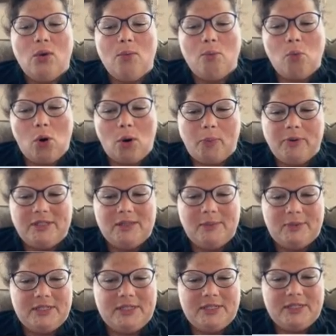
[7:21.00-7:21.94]
More
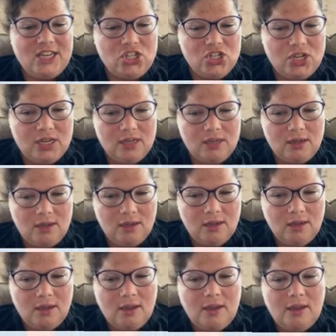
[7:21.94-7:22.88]
precipitation,
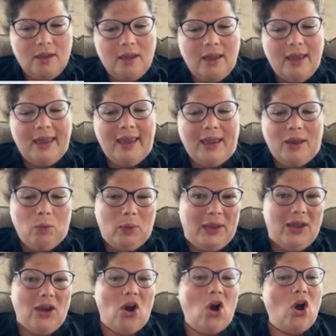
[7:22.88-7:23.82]
and
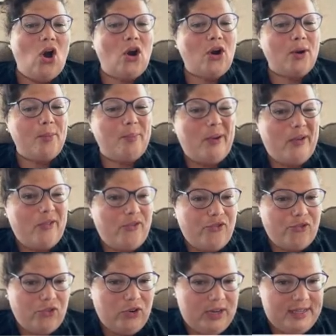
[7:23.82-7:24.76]
we are above
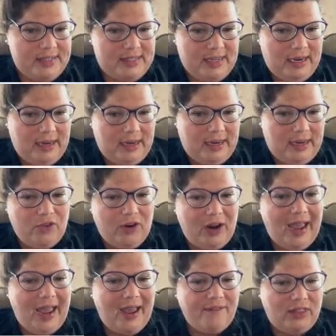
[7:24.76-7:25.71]
freezing for
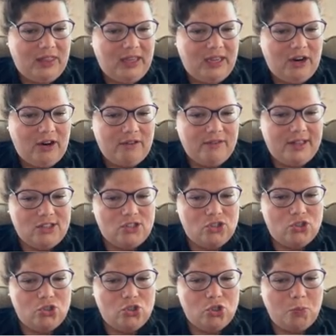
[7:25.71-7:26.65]
half of the year. That's
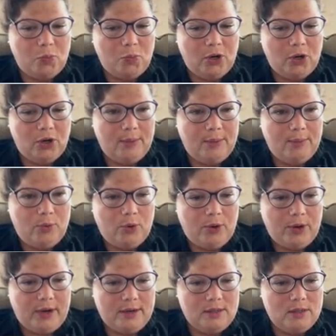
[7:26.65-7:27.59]
super
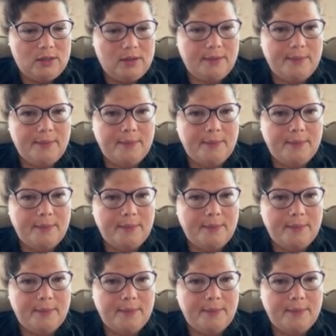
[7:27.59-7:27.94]
important.